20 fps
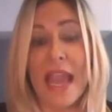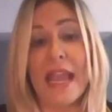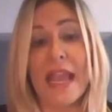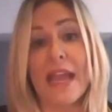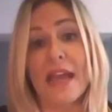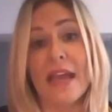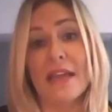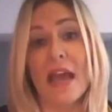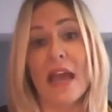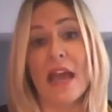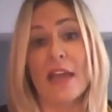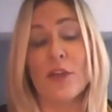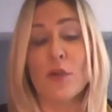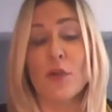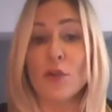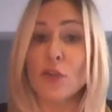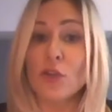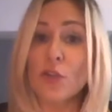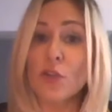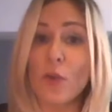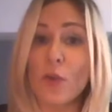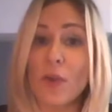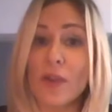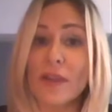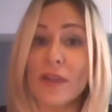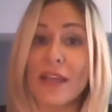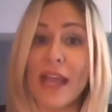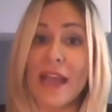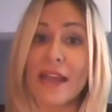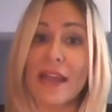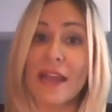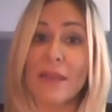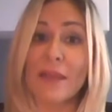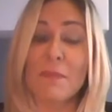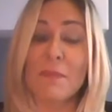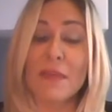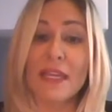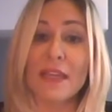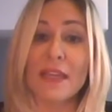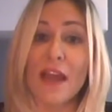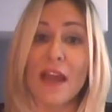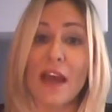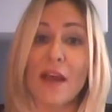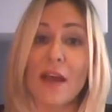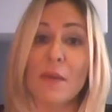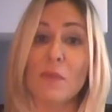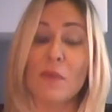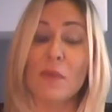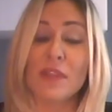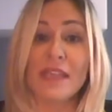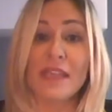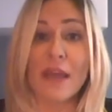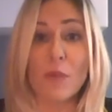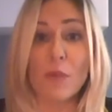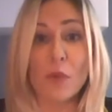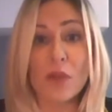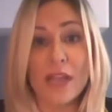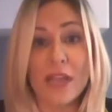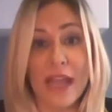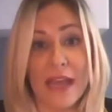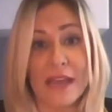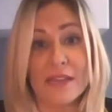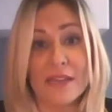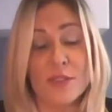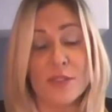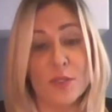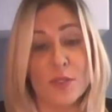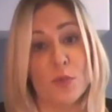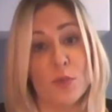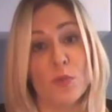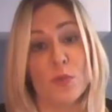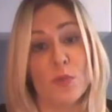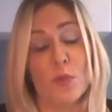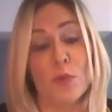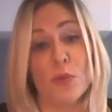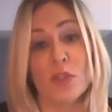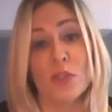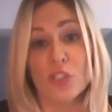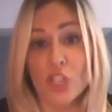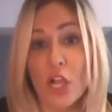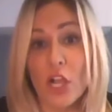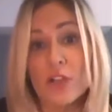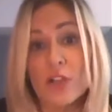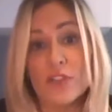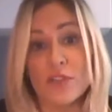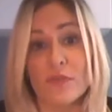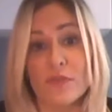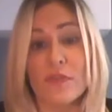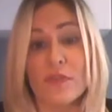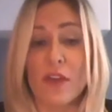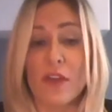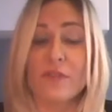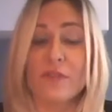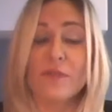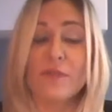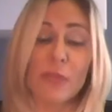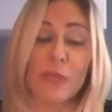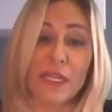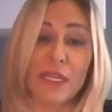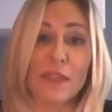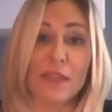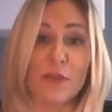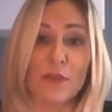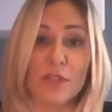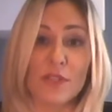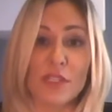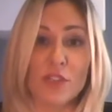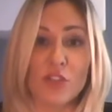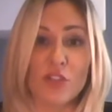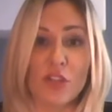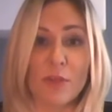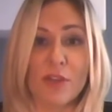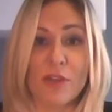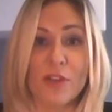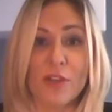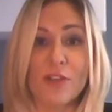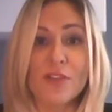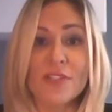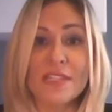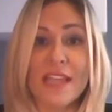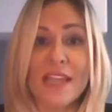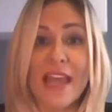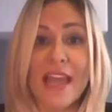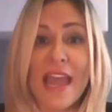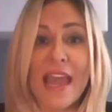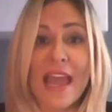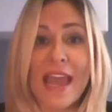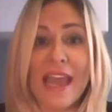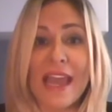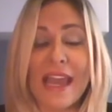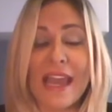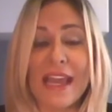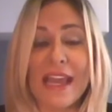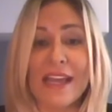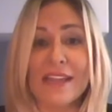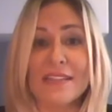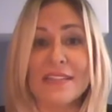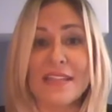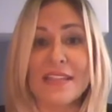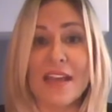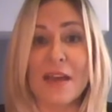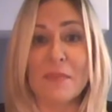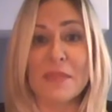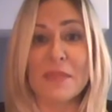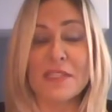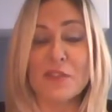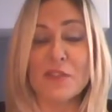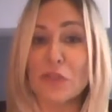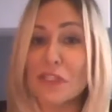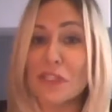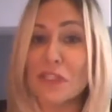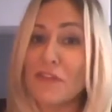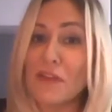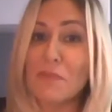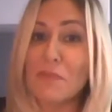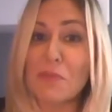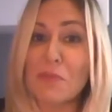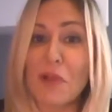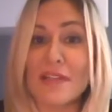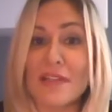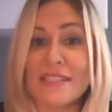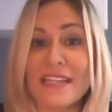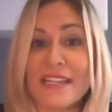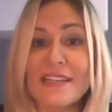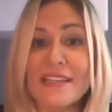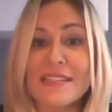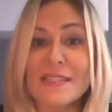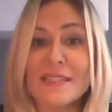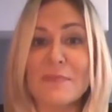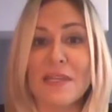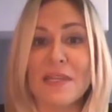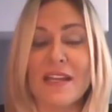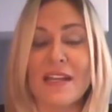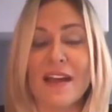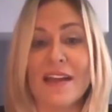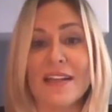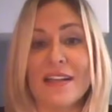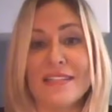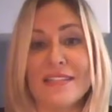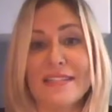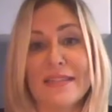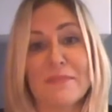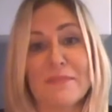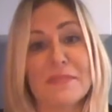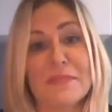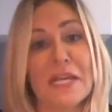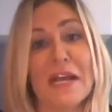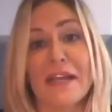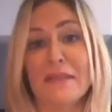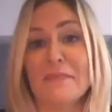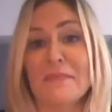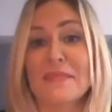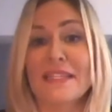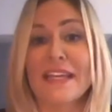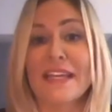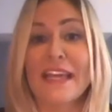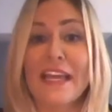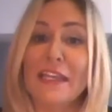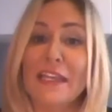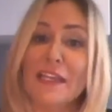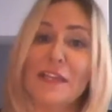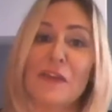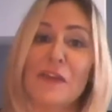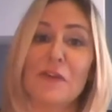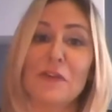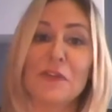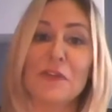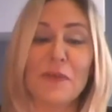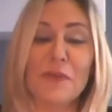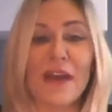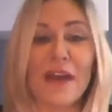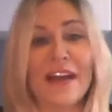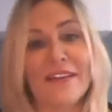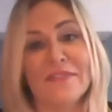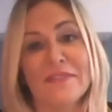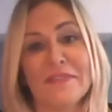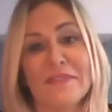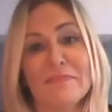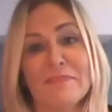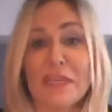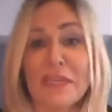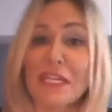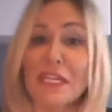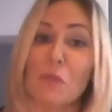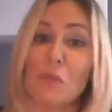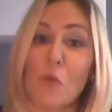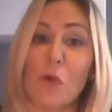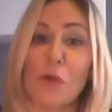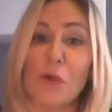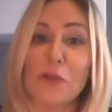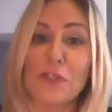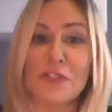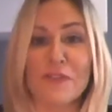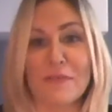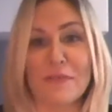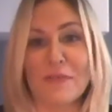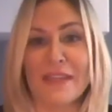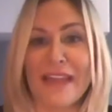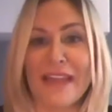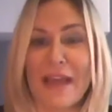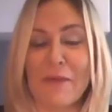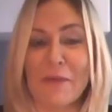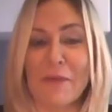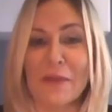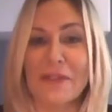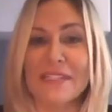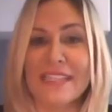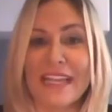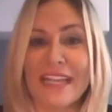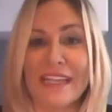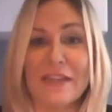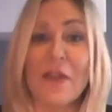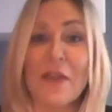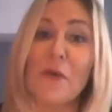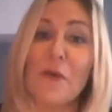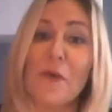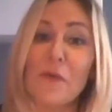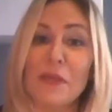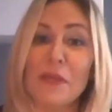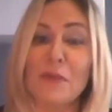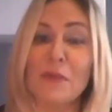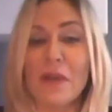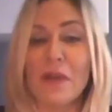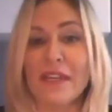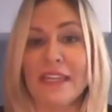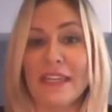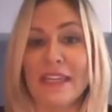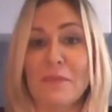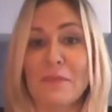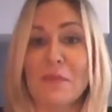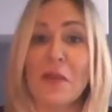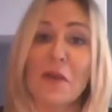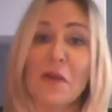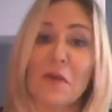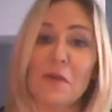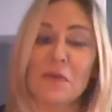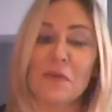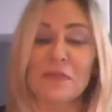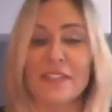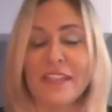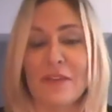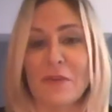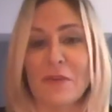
And I go to New York and I meet with the network heads who are in charge of picking those contributors. And it's a really fun process because sometimes, you have bidding wars from the network saying, no, we want him. No,